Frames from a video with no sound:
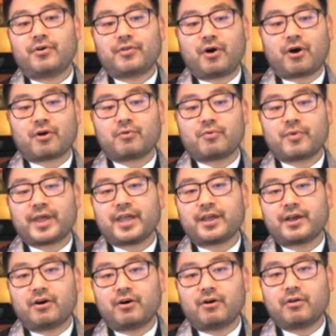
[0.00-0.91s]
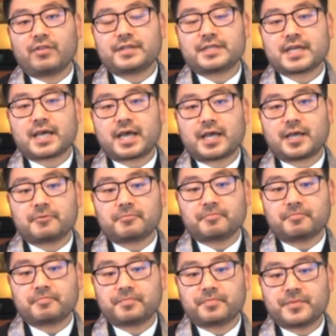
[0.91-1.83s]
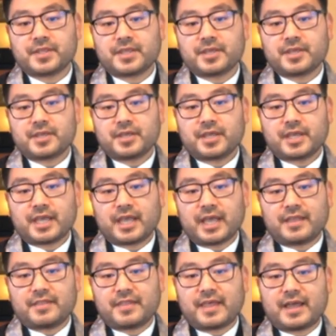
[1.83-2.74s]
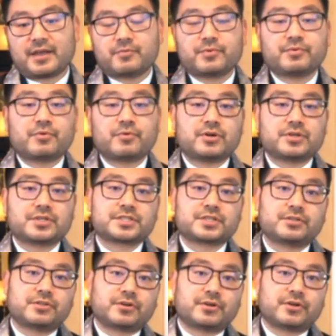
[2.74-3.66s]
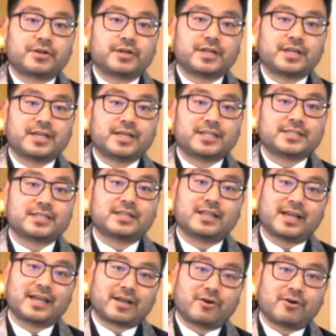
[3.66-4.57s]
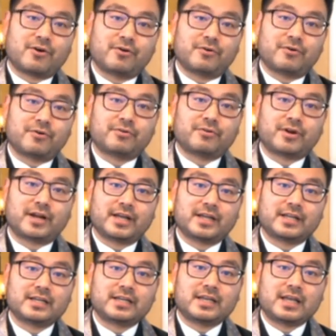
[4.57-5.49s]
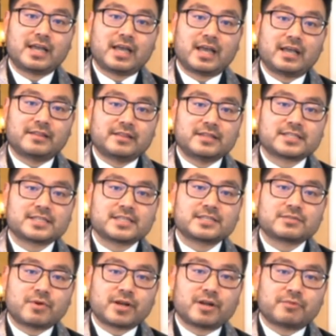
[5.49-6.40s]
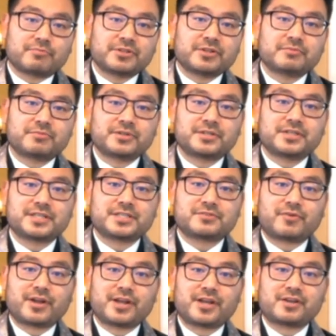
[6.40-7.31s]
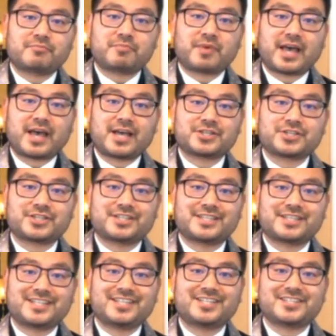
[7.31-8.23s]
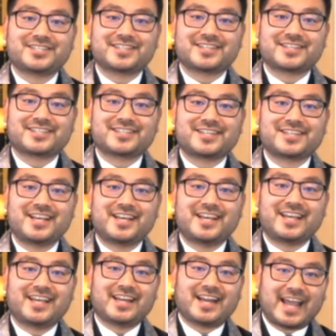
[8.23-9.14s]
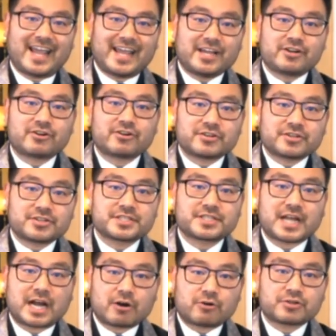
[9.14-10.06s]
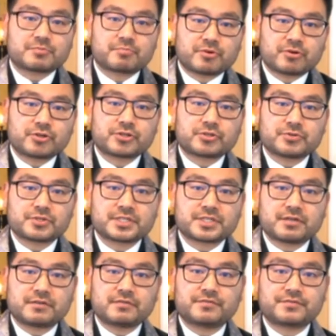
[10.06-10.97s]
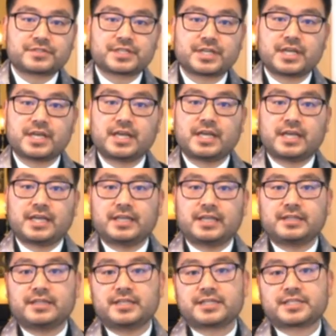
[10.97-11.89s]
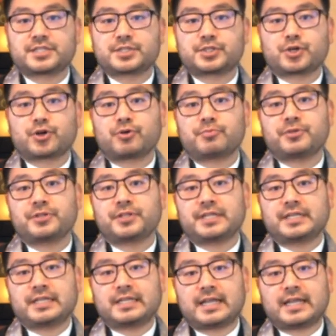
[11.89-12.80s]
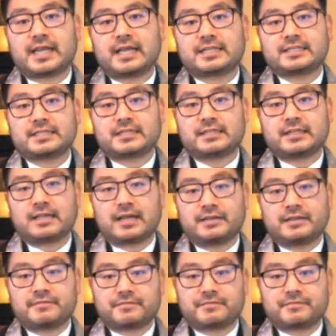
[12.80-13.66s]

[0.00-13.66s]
our way all the time, and that we will also learn to let go, right? And this is what Amida Buddha's great compassion teaches us. It anchors our spiritual selves in this turbulent and hectic life.